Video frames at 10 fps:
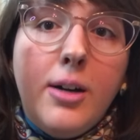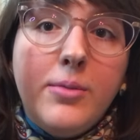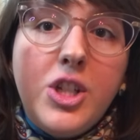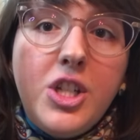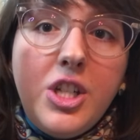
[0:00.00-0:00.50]

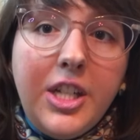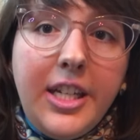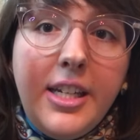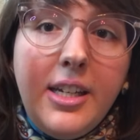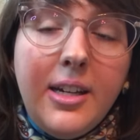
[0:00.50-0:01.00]

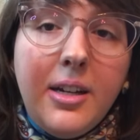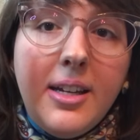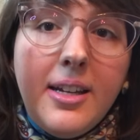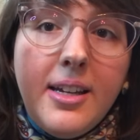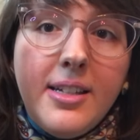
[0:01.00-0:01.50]
She
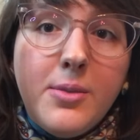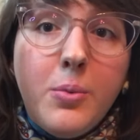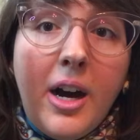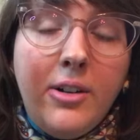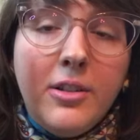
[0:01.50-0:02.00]
is
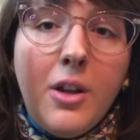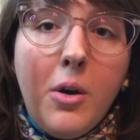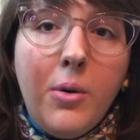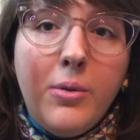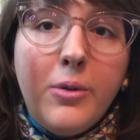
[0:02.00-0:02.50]
well
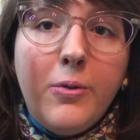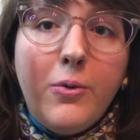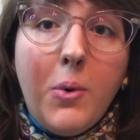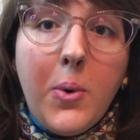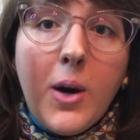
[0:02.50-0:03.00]
known
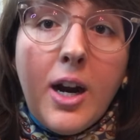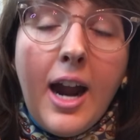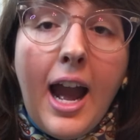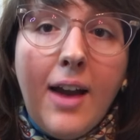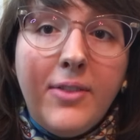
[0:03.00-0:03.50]
for
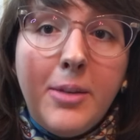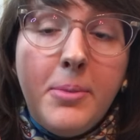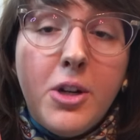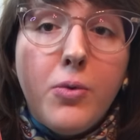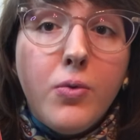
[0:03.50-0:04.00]
having
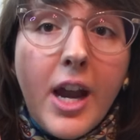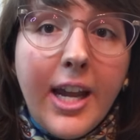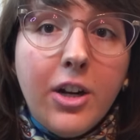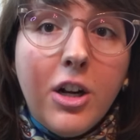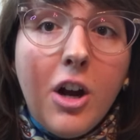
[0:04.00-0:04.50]
been a
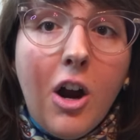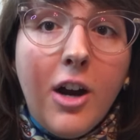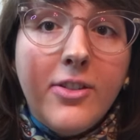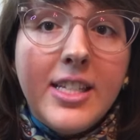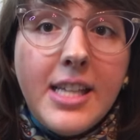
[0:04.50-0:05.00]
writer
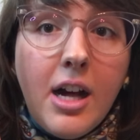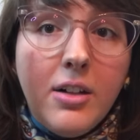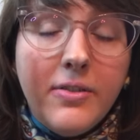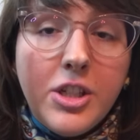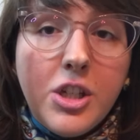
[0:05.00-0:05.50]
on the
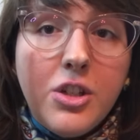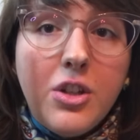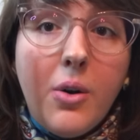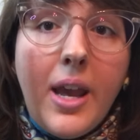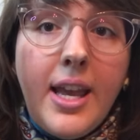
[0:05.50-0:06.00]
television
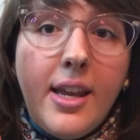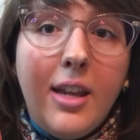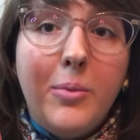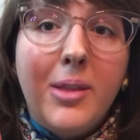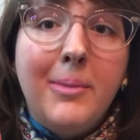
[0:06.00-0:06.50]
show
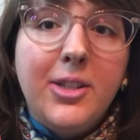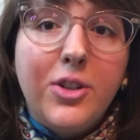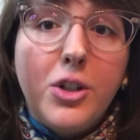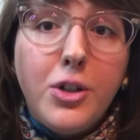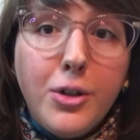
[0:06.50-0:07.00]
Hanging with
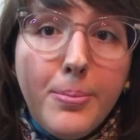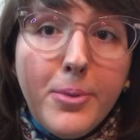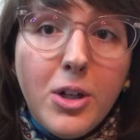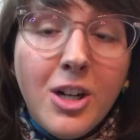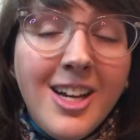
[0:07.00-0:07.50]
Mr.
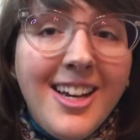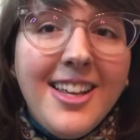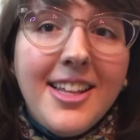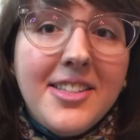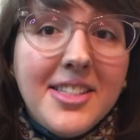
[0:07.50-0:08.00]
Cooper.
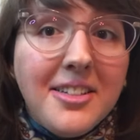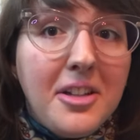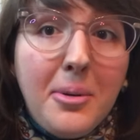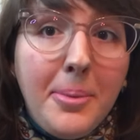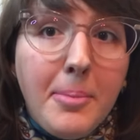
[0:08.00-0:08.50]
That's a
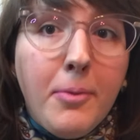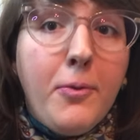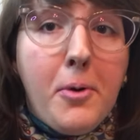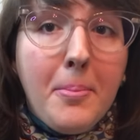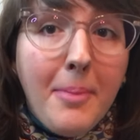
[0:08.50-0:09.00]
little bit
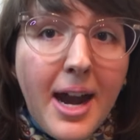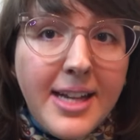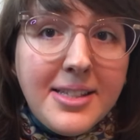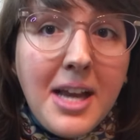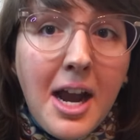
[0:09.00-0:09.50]
before
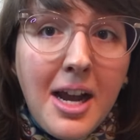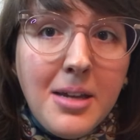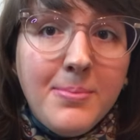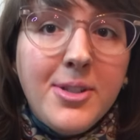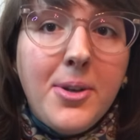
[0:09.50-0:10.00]
my
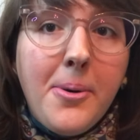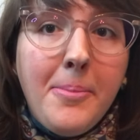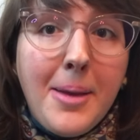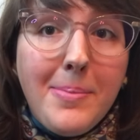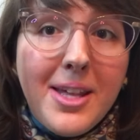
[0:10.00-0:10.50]
time, so it
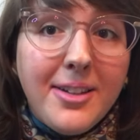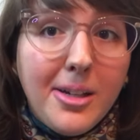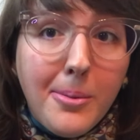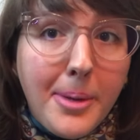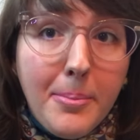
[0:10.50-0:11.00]
might be a
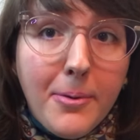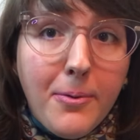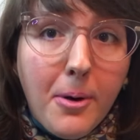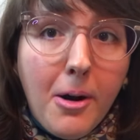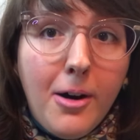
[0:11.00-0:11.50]
little bit
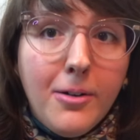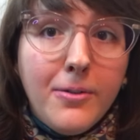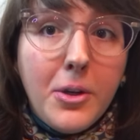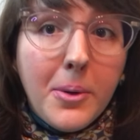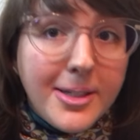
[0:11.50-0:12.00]
before all of
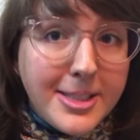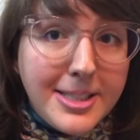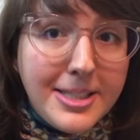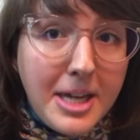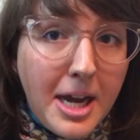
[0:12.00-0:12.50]
your
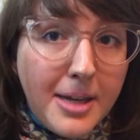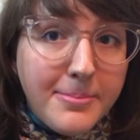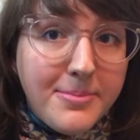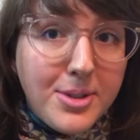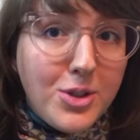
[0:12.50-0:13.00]

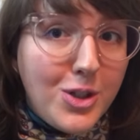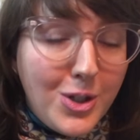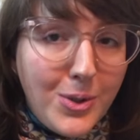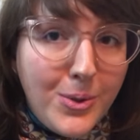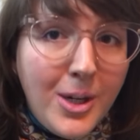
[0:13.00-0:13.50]
times
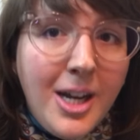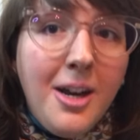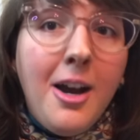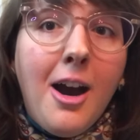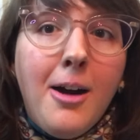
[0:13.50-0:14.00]
too.
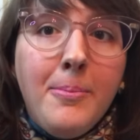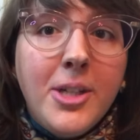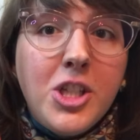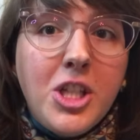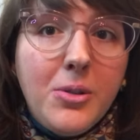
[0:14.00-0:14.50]
But
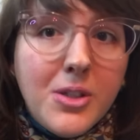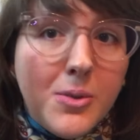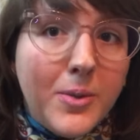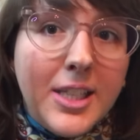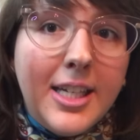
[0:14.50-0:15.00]
she was
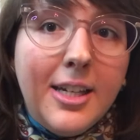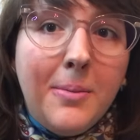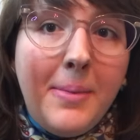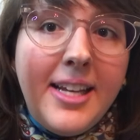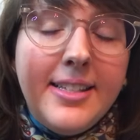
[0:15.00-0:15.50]
really an
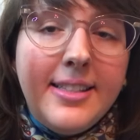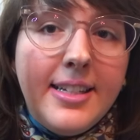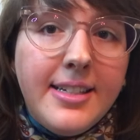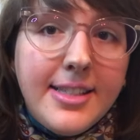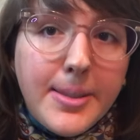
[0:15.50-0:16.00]

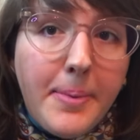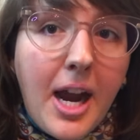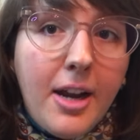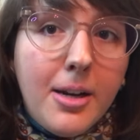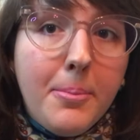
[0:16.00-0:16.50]
amazing,
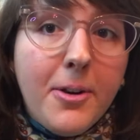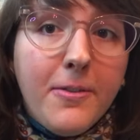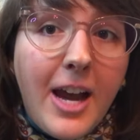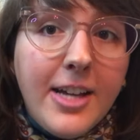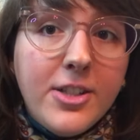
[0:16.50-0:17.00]
inspiring
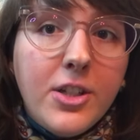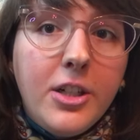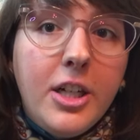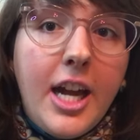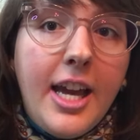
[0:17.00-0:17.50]

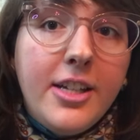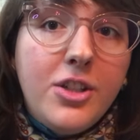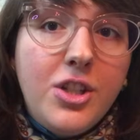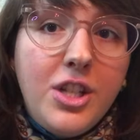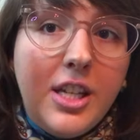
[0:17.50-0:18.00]
professor, and
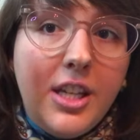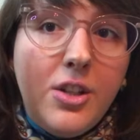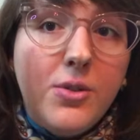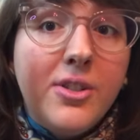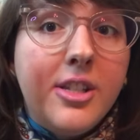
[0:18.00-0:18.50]
she
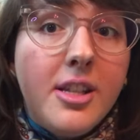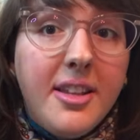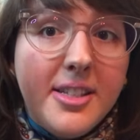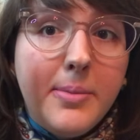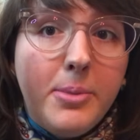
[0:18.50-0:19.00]
used
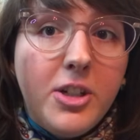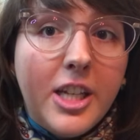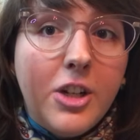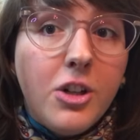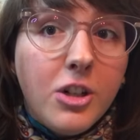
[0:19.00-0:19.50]
this book
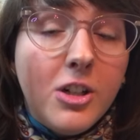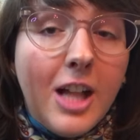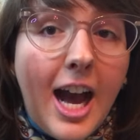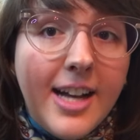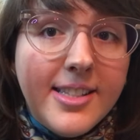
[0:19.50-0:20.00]
in her
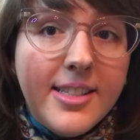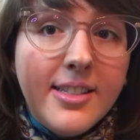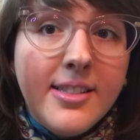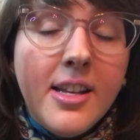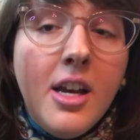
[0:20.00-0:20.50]

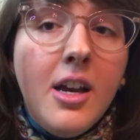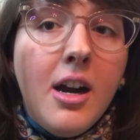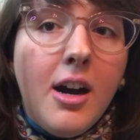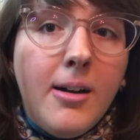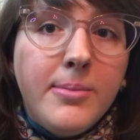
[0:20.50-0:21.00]
classes.
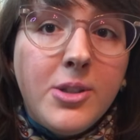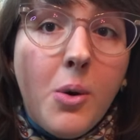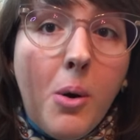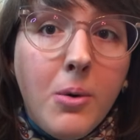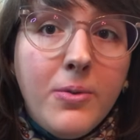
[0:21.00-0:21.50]
So
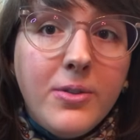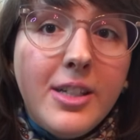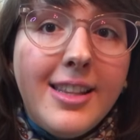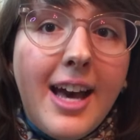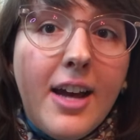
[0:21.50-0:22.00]

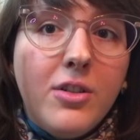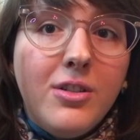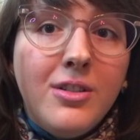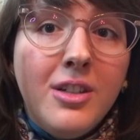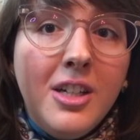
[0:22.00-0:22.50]
hopefully
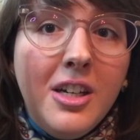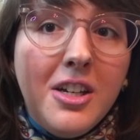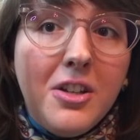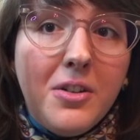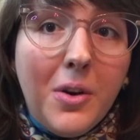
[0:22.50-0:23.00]
that'll,
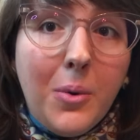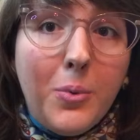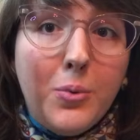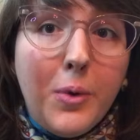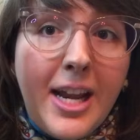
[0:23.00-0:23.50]
you know,
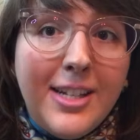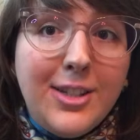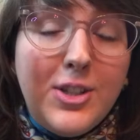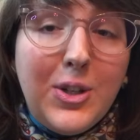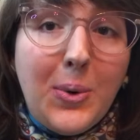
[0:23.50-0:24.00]

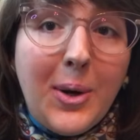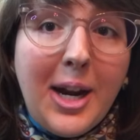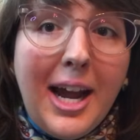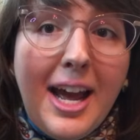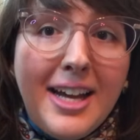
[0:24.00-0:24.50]
raise
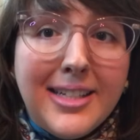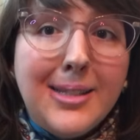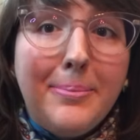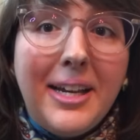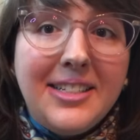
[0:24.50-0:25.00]
your
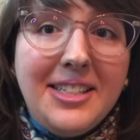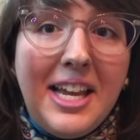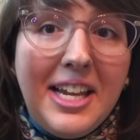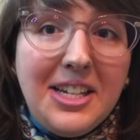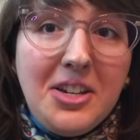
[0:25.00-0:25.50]

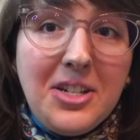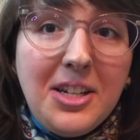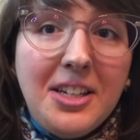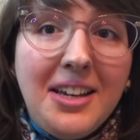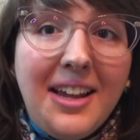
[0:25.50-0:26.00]

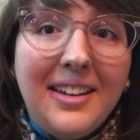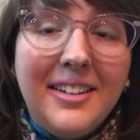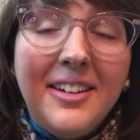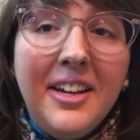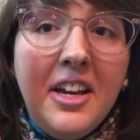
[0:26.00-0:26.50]
expectation
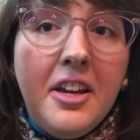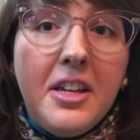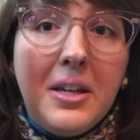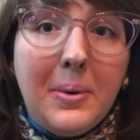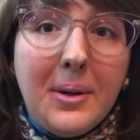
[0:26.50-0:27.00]
and
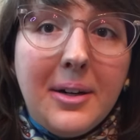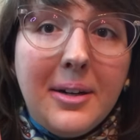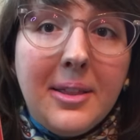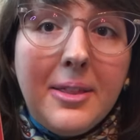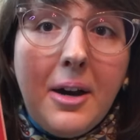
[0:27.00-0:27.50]
your
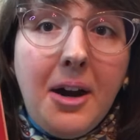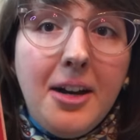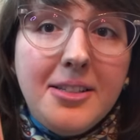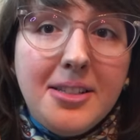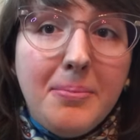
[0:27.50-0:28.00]
thoughts